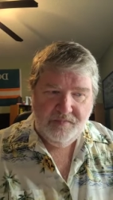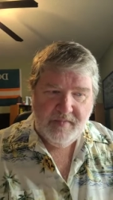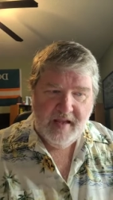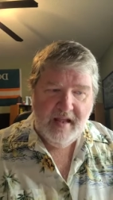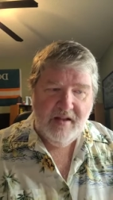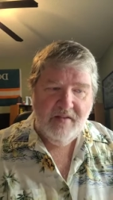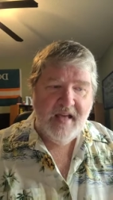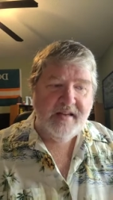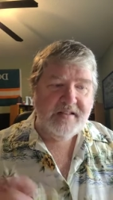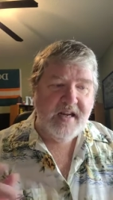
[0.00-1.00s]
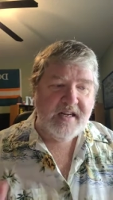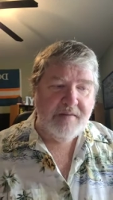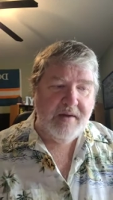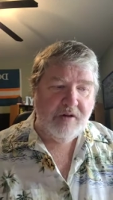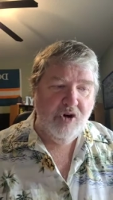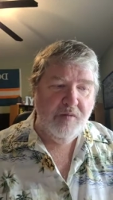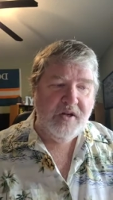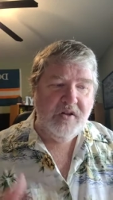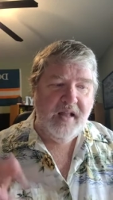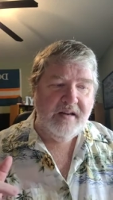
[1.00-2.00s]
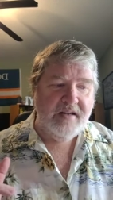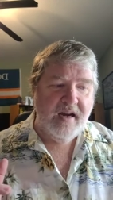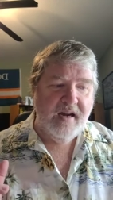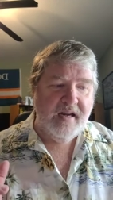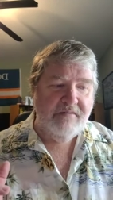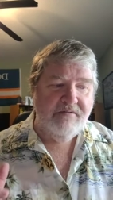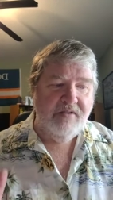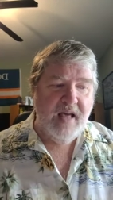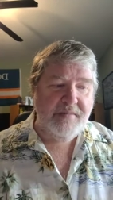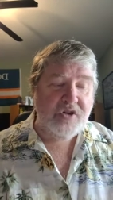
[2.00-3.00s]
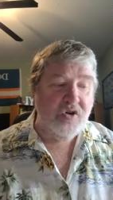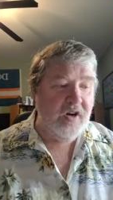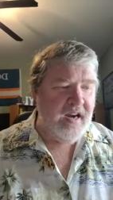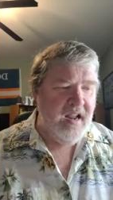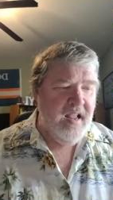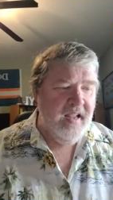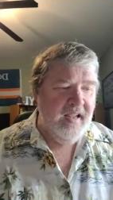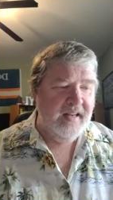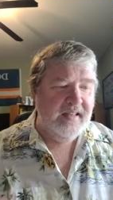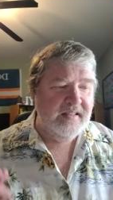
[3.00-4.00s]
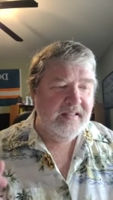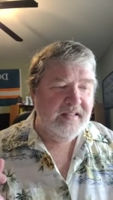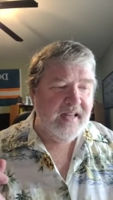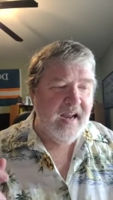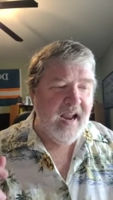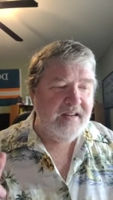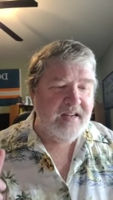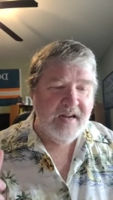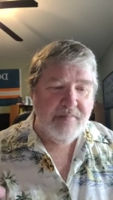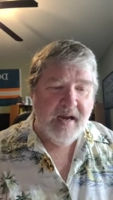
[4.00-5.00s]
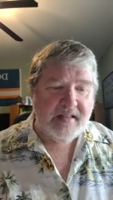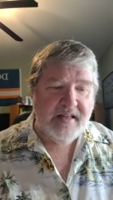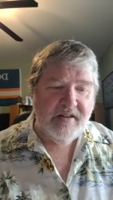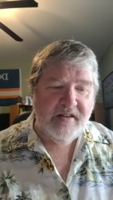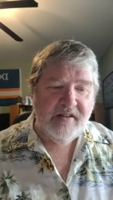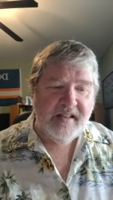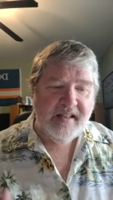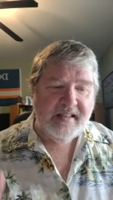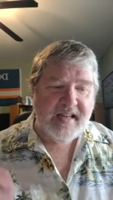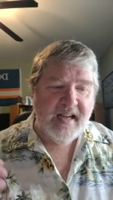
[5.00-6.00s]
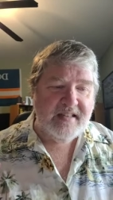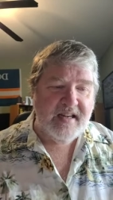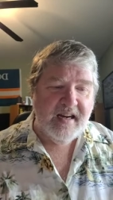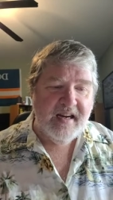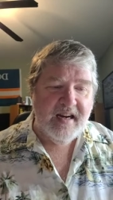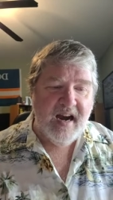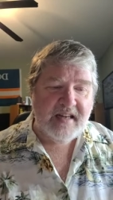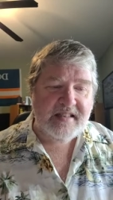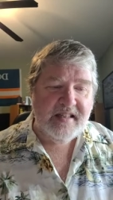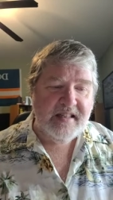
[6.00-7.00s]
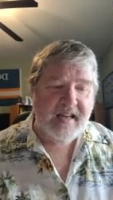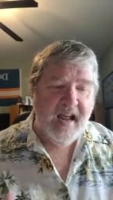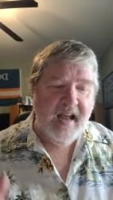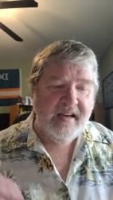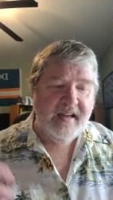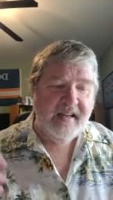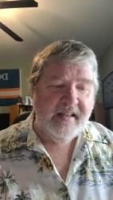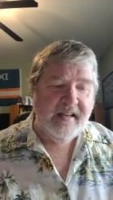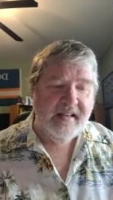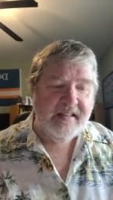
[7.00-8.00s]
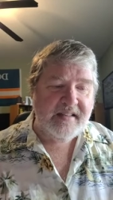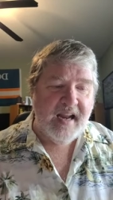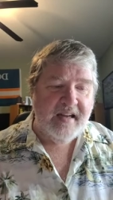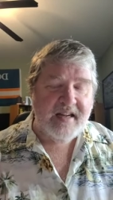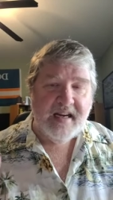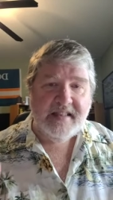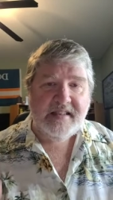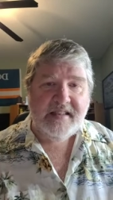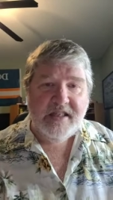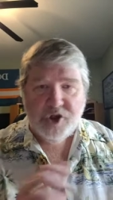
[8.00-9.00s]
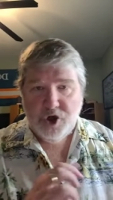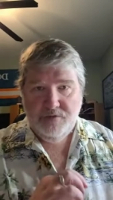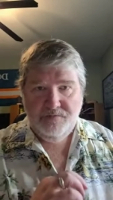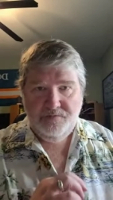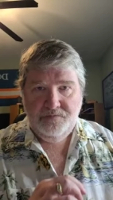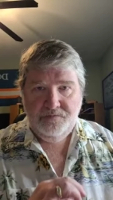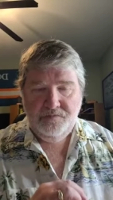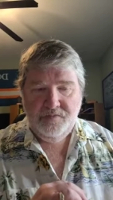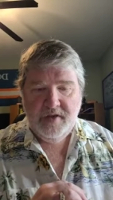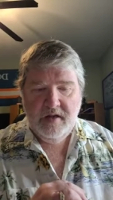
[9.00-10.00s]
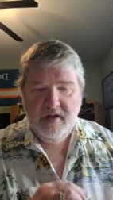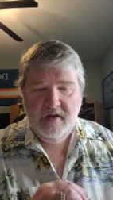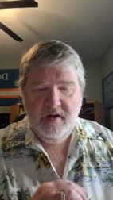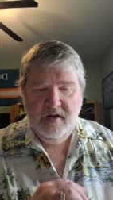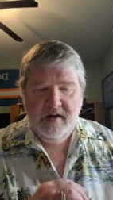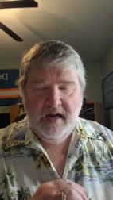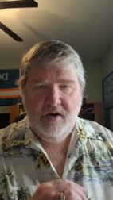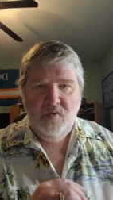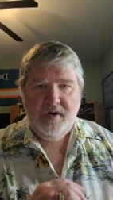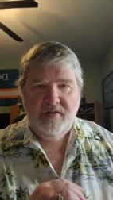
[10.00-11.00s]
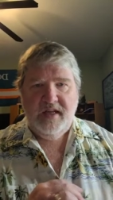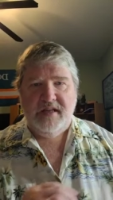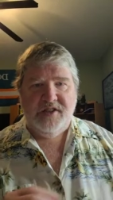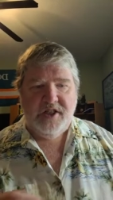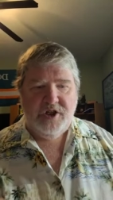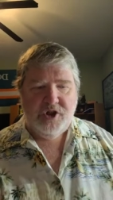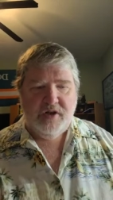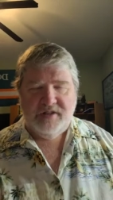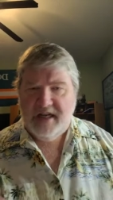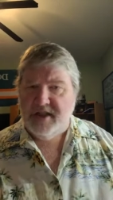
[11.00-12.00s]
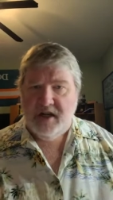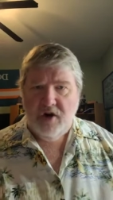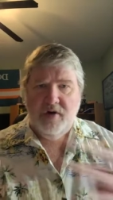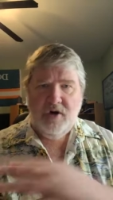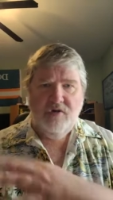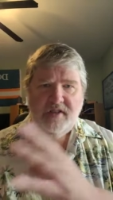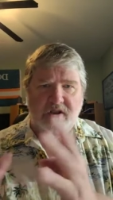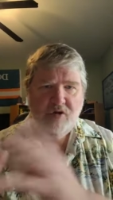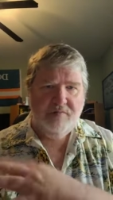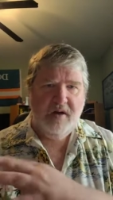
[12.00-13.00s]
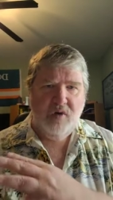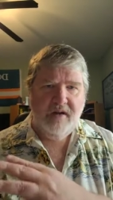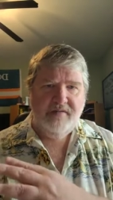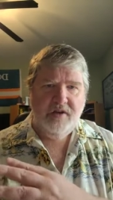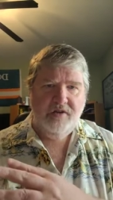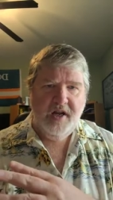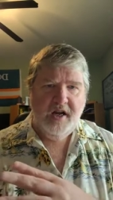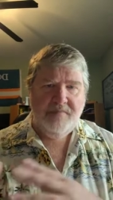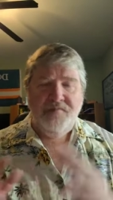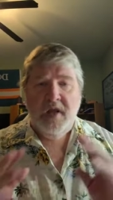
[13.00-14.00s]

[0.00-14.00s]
and that is antimicrobial, anti-inflammatory, it is antibacterial, it is antioxidant, and it is anti-seizure. Now, when you think of seizure, I was actually going over this with my wife the other day.